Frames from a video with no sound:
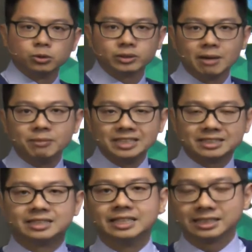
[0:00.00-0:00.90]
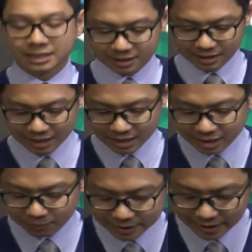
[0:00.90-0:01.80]
that means this
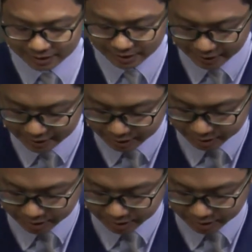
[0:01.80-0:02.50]
substance is